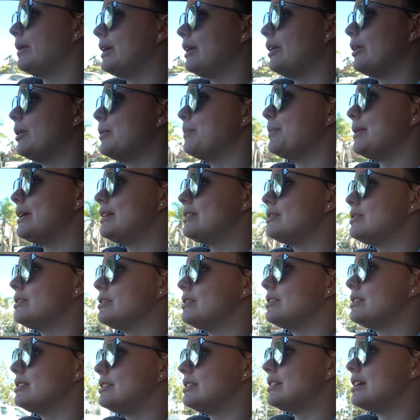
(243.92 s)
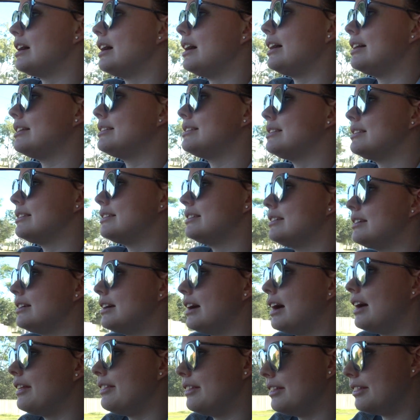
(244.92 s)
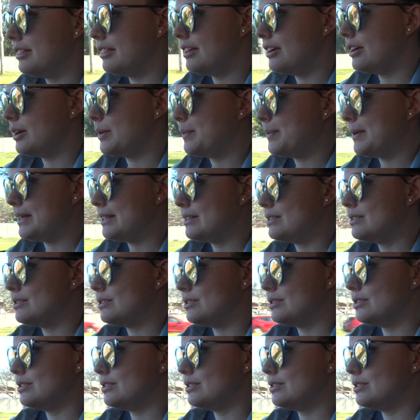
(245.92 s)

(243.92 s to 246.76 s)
We're hoping to start other therapies